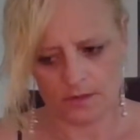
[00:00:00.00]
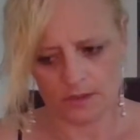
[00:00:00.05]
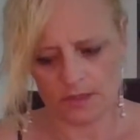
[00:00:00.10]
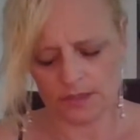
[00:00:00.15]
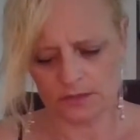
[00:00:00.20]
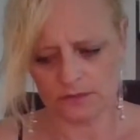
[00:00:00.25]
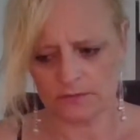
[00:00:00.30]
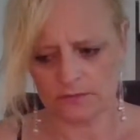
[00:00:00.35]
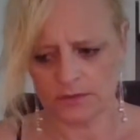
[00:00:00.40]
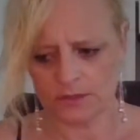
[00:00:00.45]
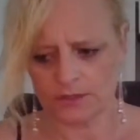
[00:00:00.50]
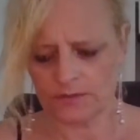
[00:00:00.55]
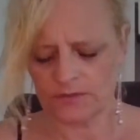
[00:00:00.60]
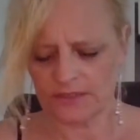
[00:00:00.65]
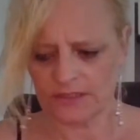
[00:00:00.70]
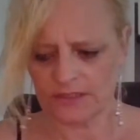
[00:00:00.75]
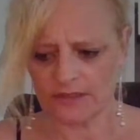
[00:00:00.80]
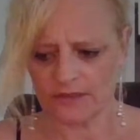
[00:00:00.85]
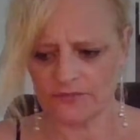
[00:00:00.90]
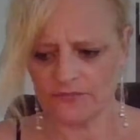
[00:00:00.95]
It's all to do
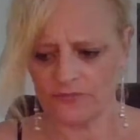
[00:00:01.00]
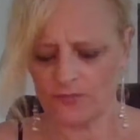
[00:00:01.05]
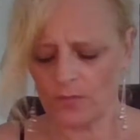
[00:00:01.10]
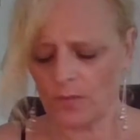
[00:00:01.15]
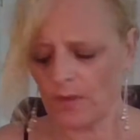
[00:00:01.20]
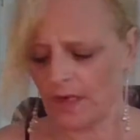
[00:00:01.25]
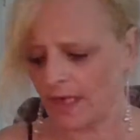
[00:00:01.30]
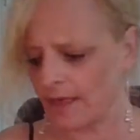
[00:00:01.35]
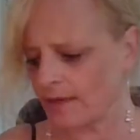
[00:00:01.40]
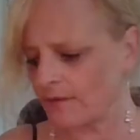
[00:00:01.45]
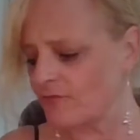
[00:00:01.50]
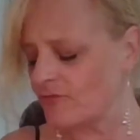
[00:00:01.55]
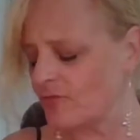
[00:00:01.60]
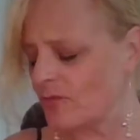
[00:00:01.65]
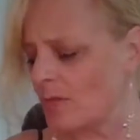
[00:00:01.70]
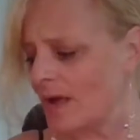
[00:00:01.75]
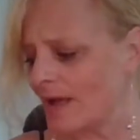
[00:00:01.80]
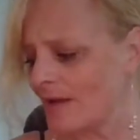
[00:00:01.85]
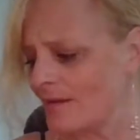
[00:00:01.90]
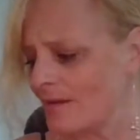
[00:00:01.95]
with something from where? From
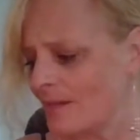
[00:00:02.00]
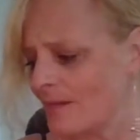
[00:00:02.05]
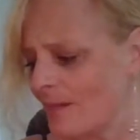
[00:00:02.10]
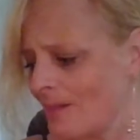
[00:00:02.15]
where?